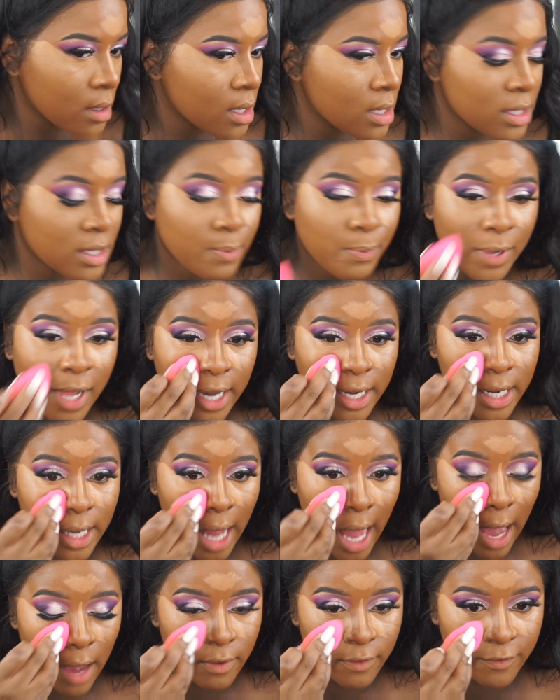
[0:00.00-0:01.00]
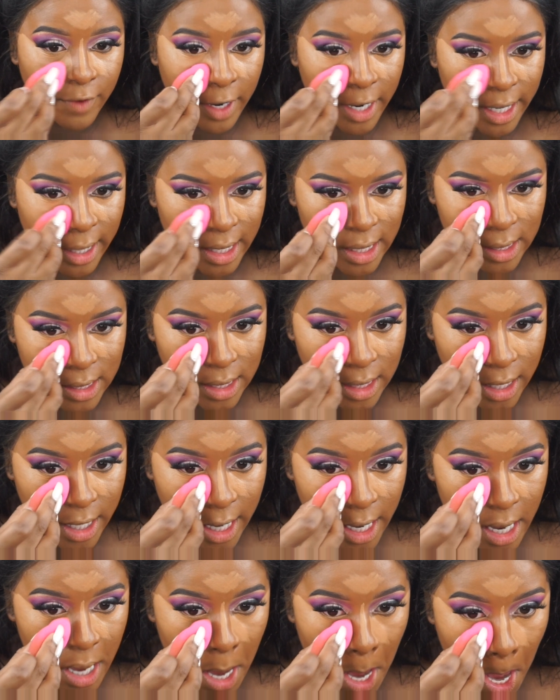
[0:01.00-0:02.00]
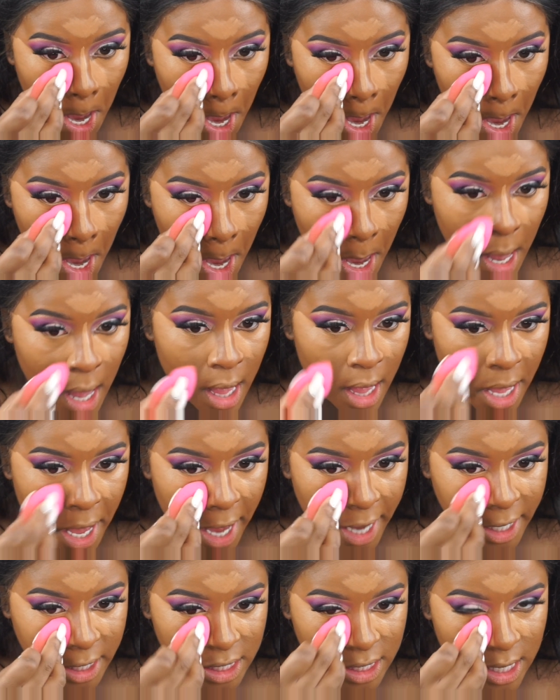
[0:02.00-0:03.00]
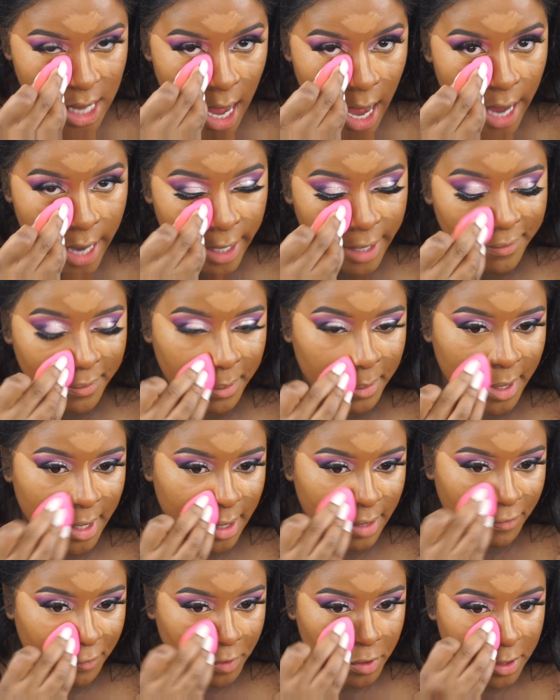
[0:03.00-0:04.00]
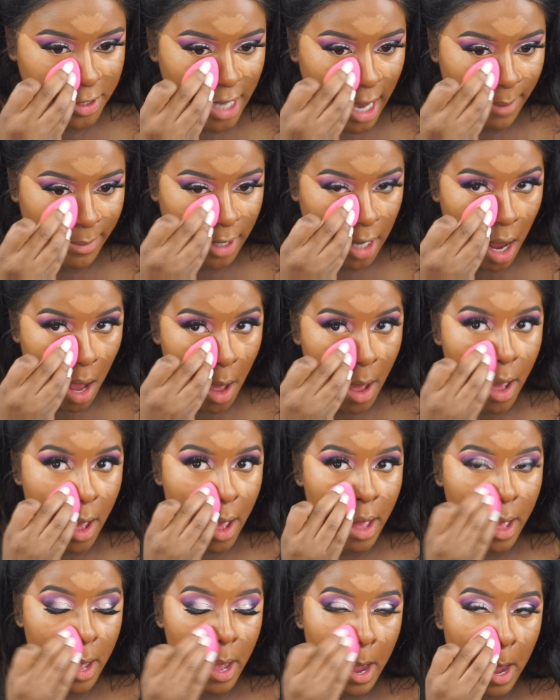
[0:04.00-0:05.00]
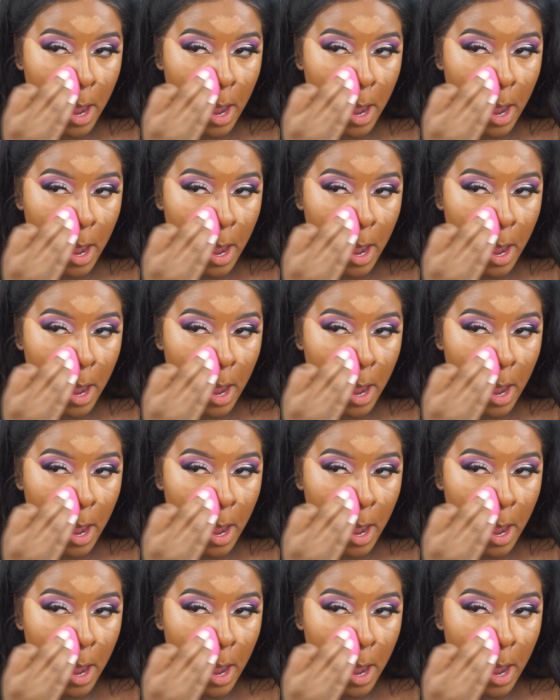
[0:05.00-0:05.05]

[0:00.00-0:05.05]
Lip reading: It's blending out very easily. Like it's not giving me a difficult time at all.